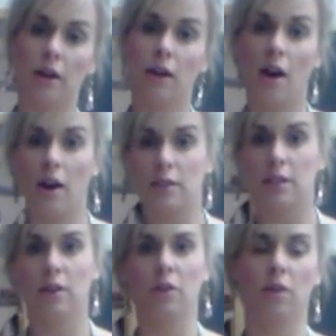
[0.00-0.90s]

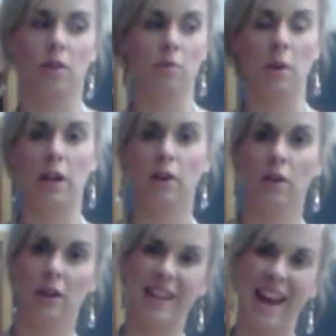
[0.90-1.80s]
cassia, or you may hear
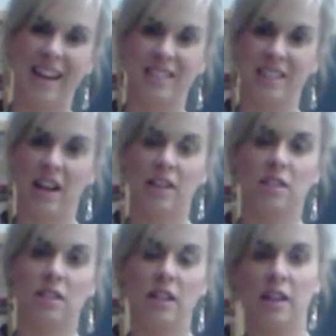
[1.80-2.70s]
it, cassia,
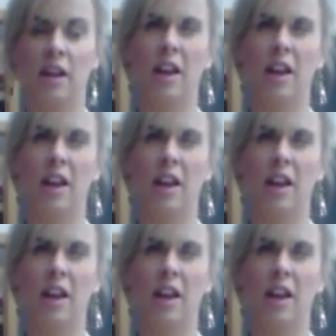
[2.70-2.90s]
C-A-S-S-I-A,